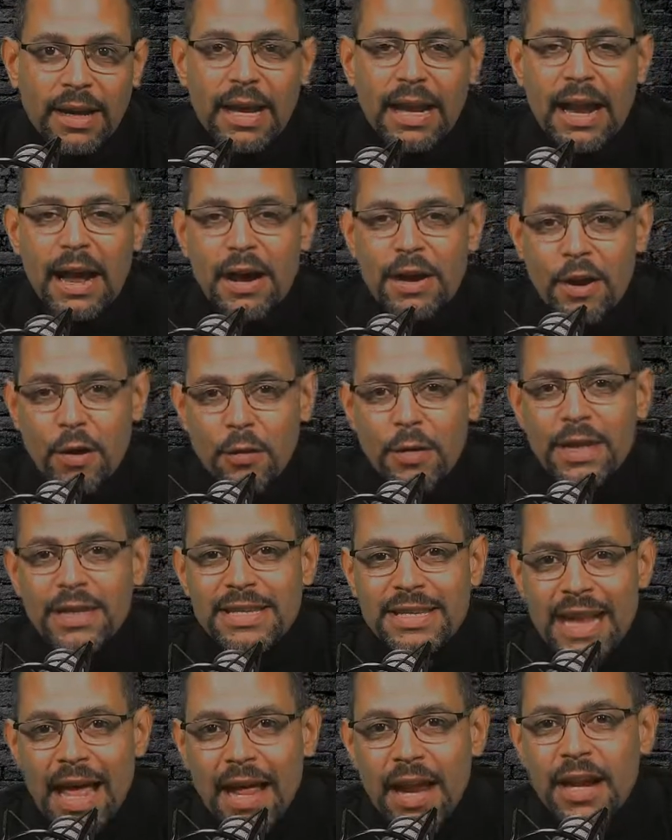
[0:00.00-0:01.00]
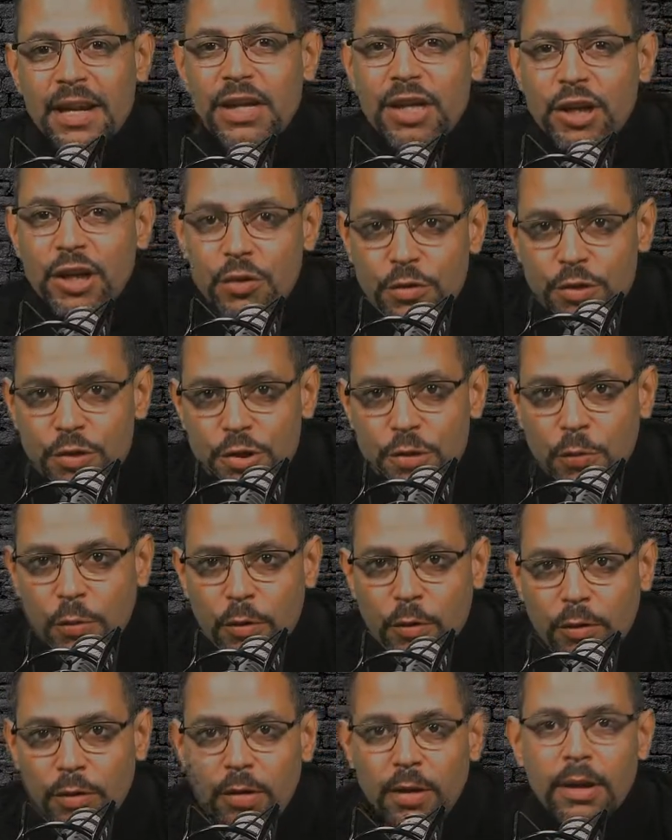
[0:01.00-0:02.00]
Now I know that's not
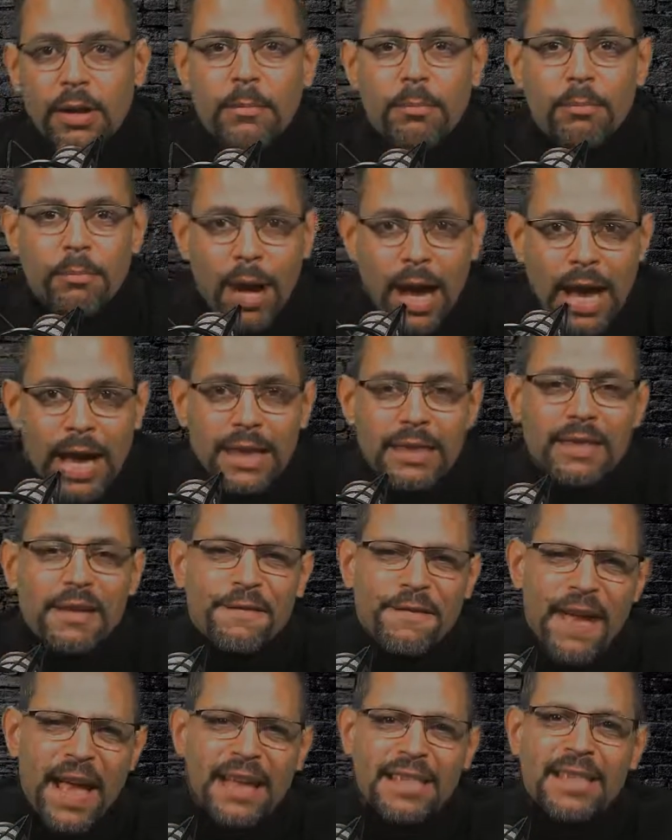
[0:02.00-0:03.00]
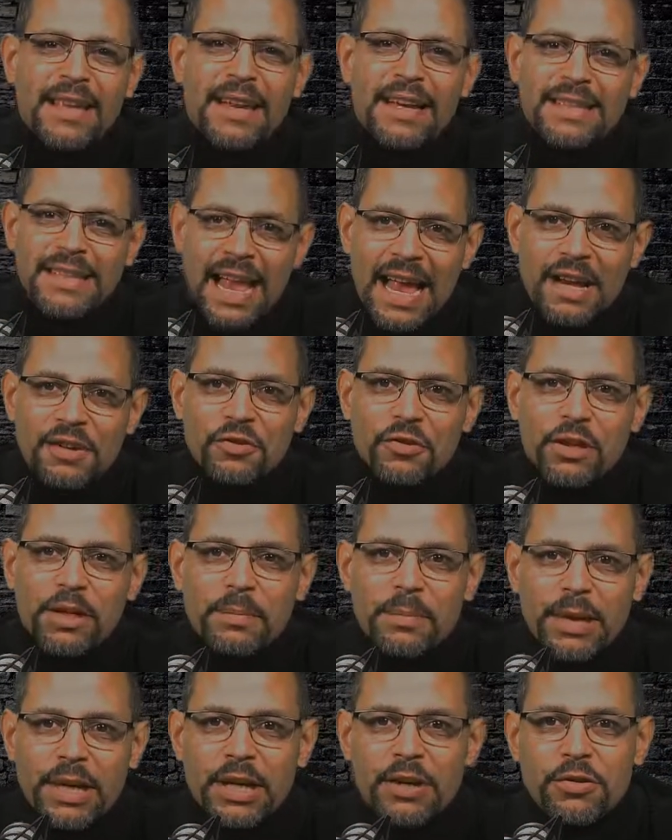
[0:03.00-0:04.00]
unusual, but the fact that it's actually
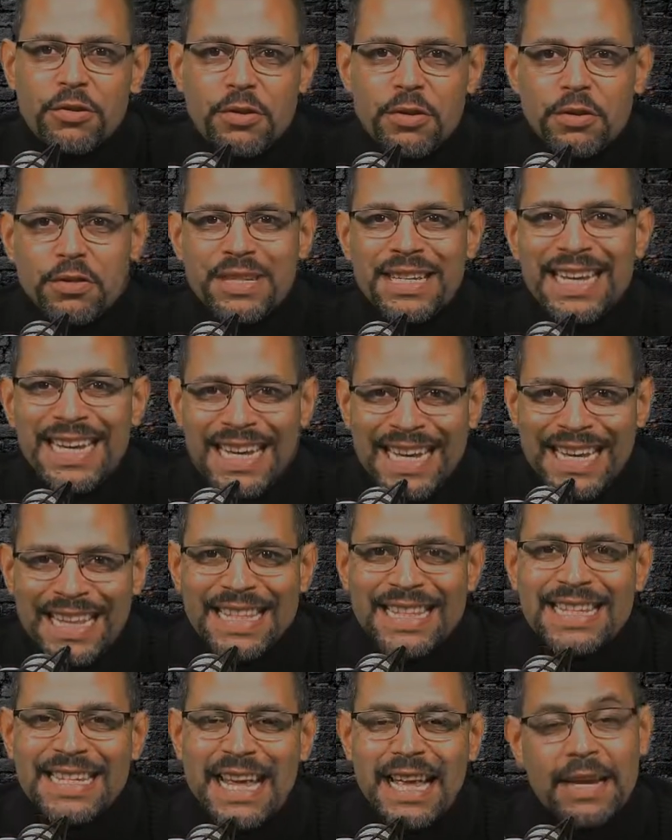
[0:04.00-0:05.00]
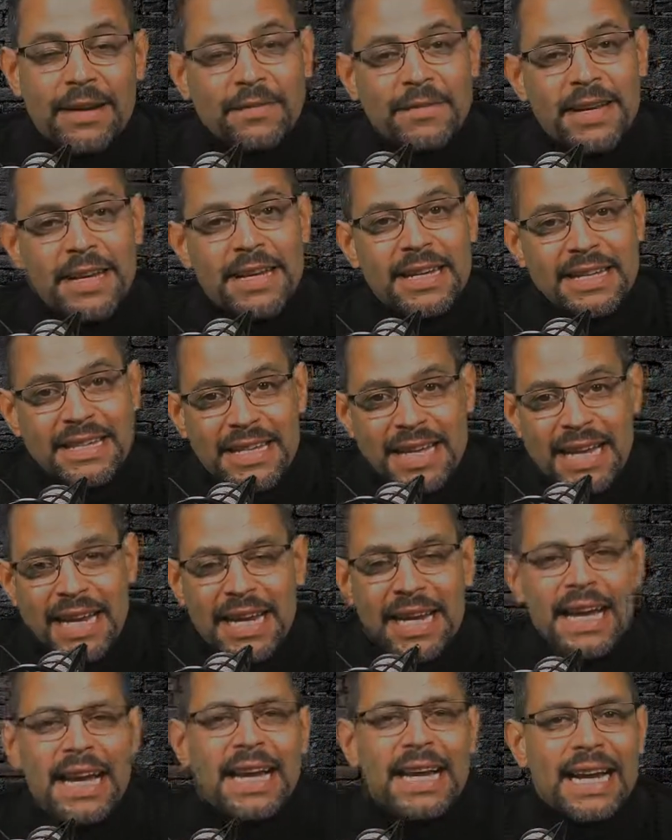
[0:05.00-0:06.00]
been introduced in the state of
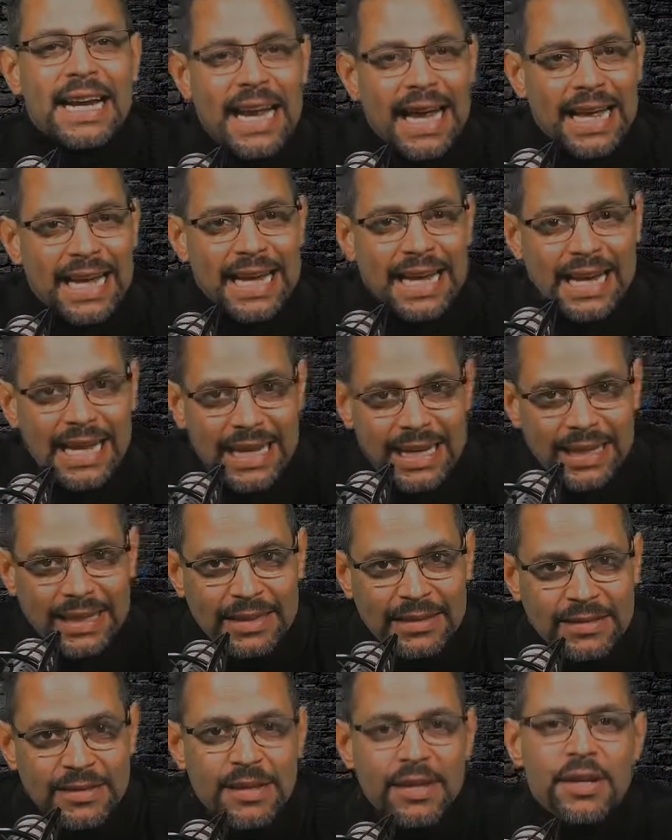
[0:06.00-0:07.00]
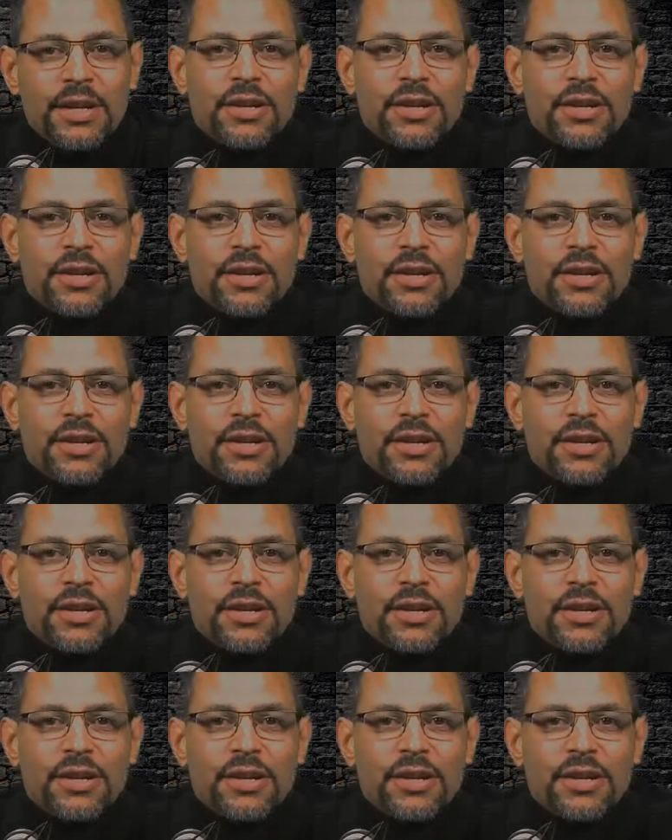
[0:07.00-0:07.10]
Tennessee kind of is.